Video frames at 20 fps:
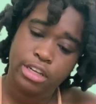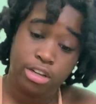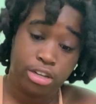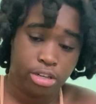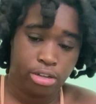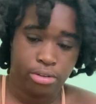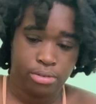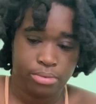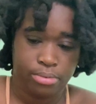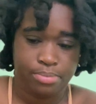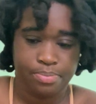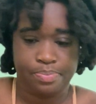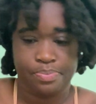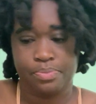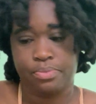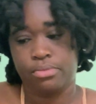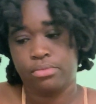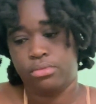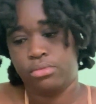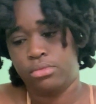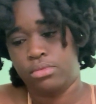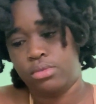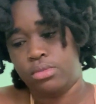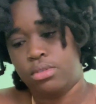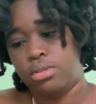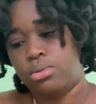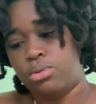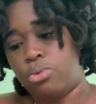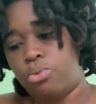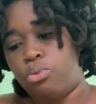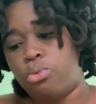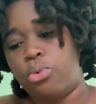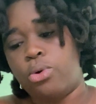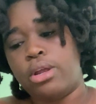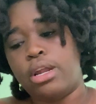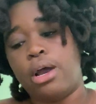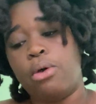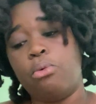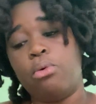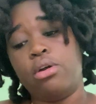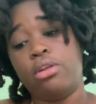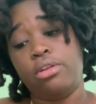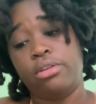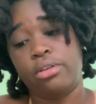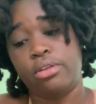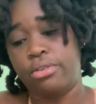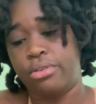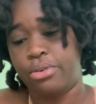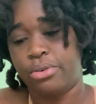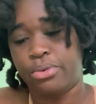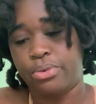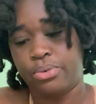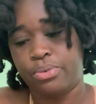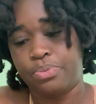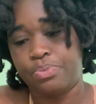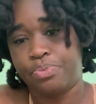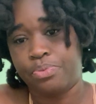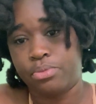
alone, what I wanted to do